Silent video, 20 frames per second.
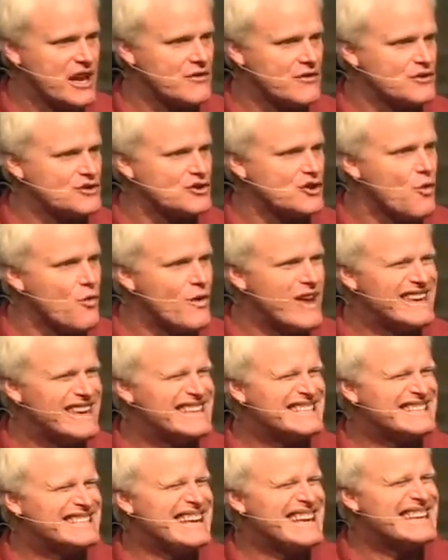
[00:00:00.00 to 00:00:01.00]
together so we
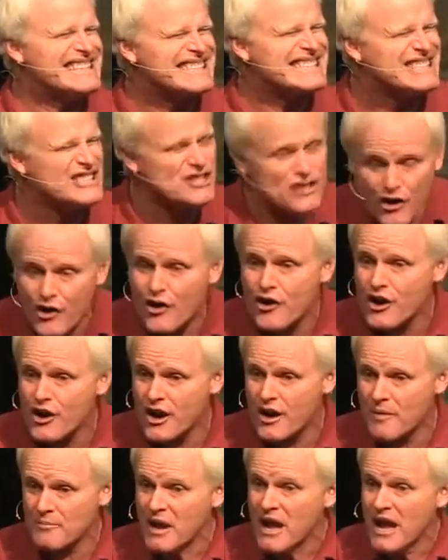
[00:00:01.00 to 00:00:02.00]
can stay stirred
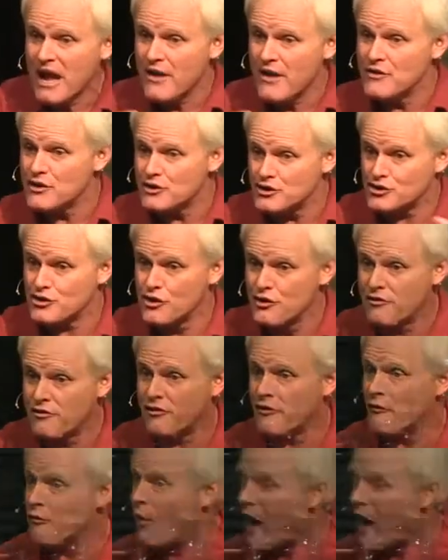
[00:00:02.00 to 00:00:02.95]
up in the truth